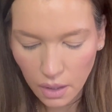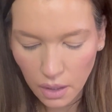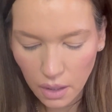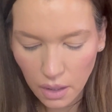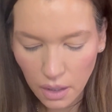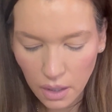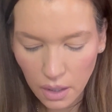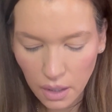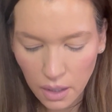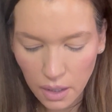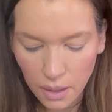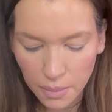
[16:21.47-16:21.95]

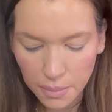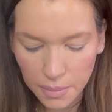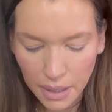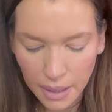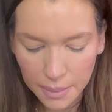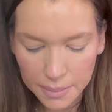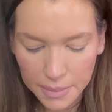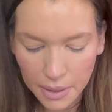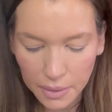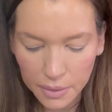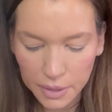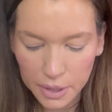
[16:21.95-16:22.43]
I'm
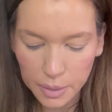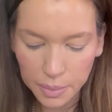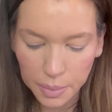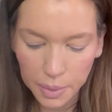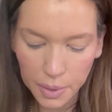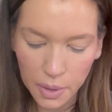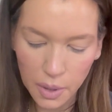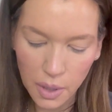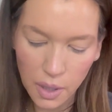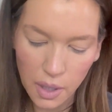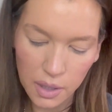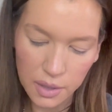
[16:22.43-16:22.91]
now going to
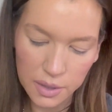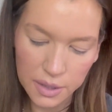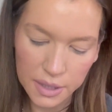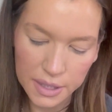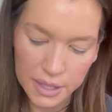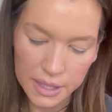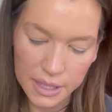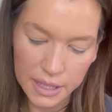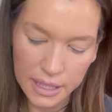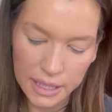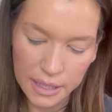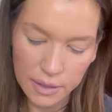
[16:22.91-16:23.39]
put on
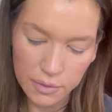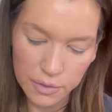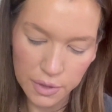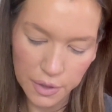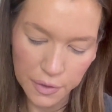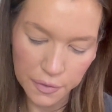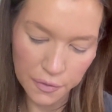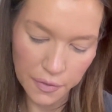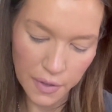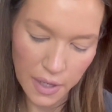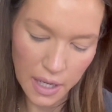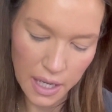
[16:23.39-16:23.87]
the
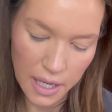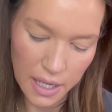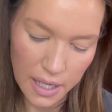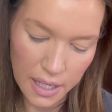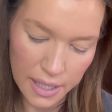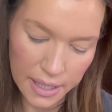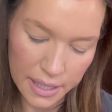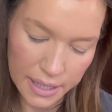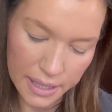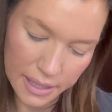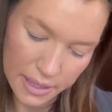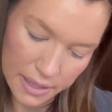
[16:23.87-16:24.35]

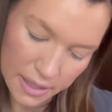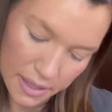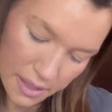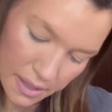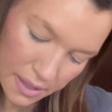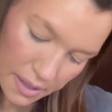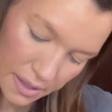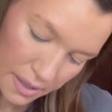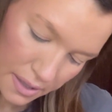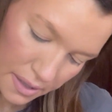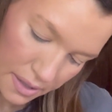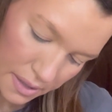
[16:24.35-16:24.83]
Refi
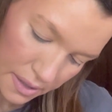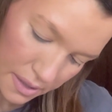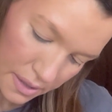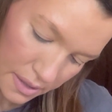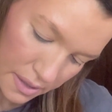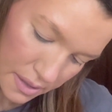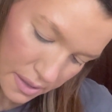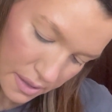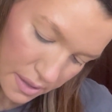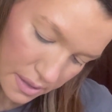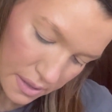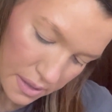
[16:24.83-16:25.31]

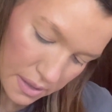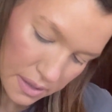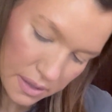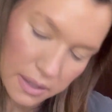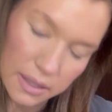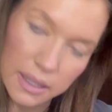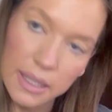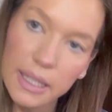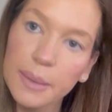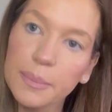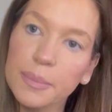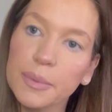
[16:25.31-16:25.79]

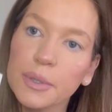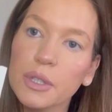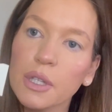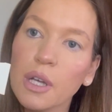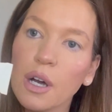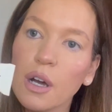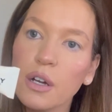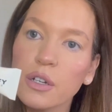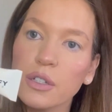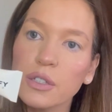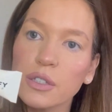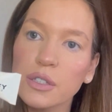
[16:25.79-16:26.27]
lip
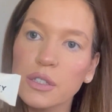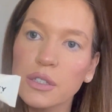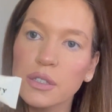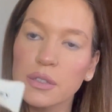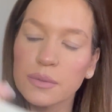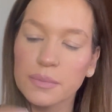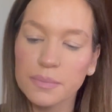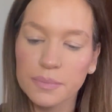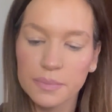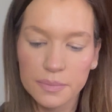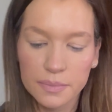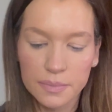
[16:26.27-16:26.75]
gloss
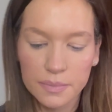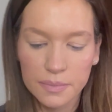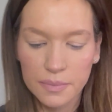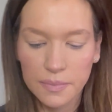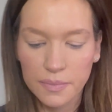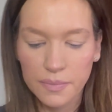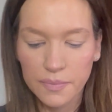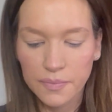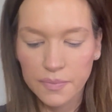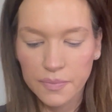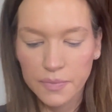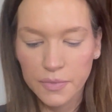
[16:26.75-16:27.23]

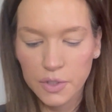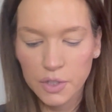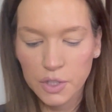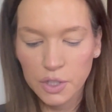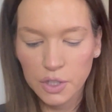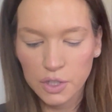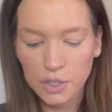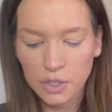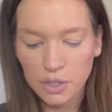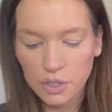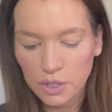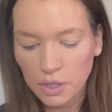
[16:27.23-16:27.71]

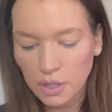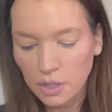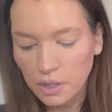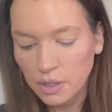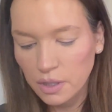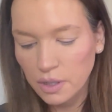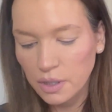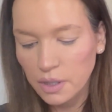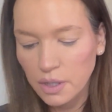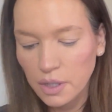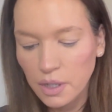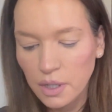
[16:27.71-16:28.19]
just
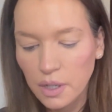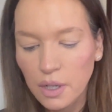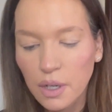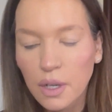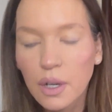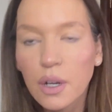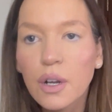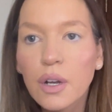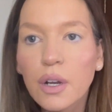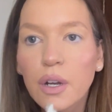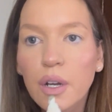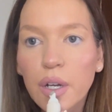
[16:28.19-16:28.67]

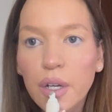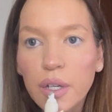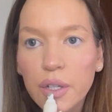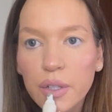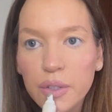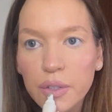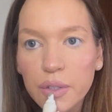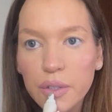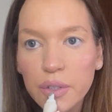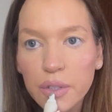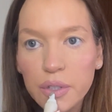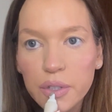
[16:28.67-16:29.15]

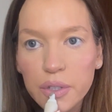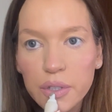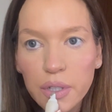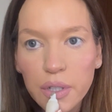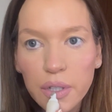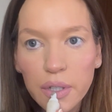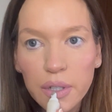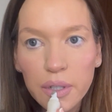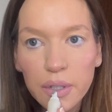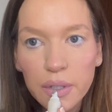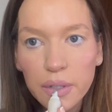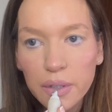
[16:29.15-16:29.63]
over the
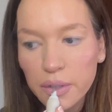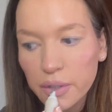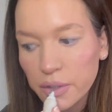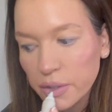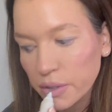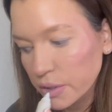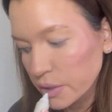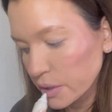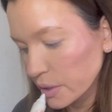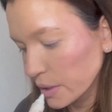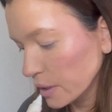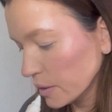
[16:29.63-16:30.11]
top,
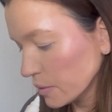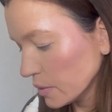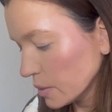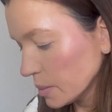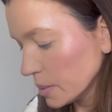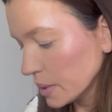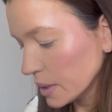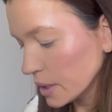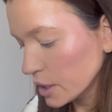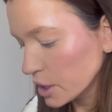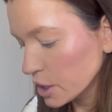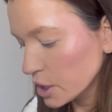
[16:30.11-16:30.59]
just to give a
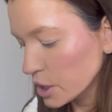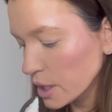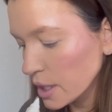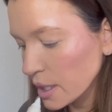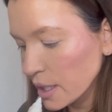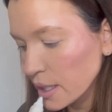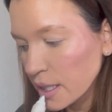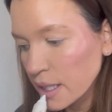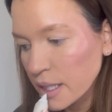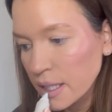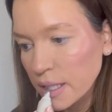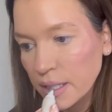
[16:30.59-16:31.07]
bit of
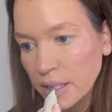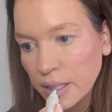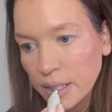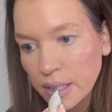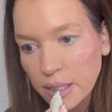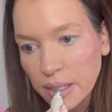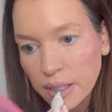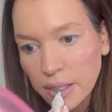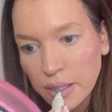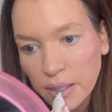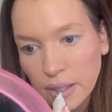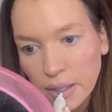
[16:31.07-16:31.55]

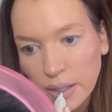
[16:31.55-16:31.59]
shine.